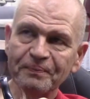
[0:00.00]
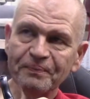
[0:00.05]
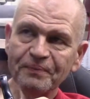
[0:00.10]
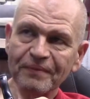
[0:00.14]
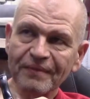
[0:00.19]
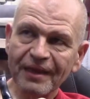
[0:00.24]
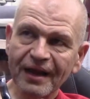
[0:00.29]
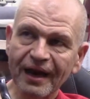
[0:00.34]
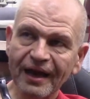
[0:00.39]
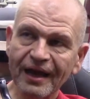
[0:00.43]

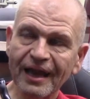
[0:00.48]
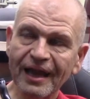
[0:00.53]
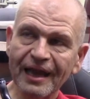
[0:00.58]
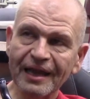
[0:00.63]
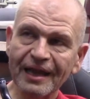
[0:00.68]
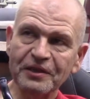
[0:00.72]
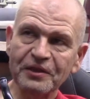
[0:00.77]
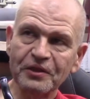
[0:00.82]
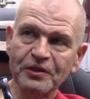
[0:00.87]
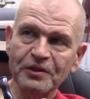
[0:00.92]
I
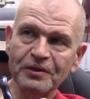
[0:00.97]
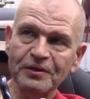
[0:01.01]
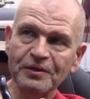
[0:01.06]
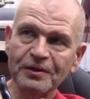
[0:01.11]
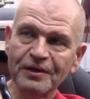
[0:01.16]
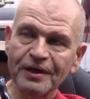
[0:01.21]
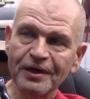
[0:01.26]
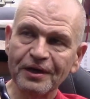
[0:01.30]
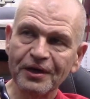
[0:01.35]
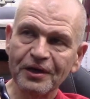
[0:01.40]
hate the
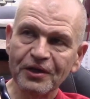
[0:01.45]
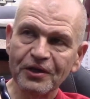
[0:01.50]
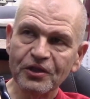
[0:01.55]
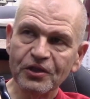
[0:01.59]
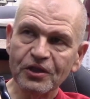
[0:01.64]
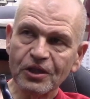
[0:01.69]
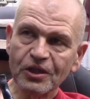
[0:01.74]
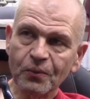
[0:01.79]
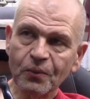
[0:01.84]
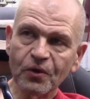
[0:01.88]

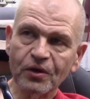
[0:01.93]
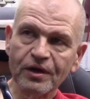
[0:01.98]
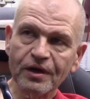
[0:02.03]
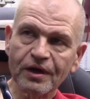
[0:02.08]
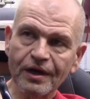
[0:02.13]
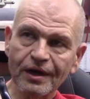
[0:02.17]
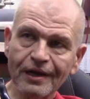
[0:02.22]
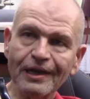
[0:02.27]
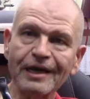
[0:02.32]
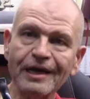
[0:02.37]
the word
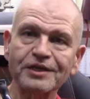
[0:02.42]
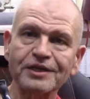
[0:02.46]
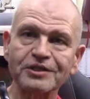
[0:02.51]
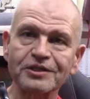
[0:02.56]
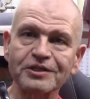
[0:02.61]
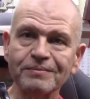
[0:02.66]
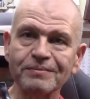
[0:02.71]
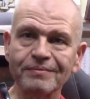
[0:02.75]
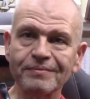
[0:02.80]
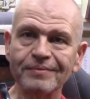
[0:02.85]

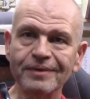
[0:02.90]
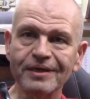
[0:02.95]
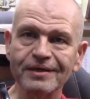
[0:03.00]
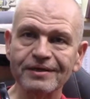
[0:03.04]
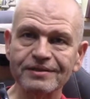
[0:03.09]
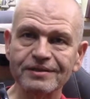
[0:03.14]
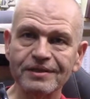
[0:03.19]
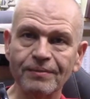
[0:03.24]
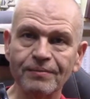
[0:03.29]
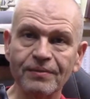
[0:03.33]
collection
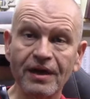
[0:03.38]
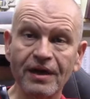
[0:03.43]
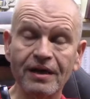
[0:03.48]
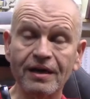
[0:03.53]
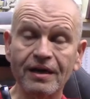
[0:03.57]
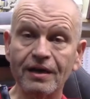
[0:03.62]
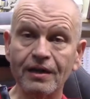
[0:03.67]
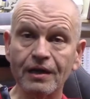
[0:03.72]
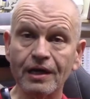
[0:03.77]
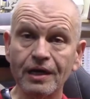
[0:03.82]
because I'm not a
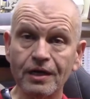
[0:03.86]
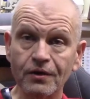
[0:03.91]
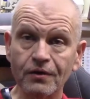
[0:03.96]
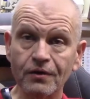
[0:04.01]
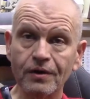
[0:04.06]
collector.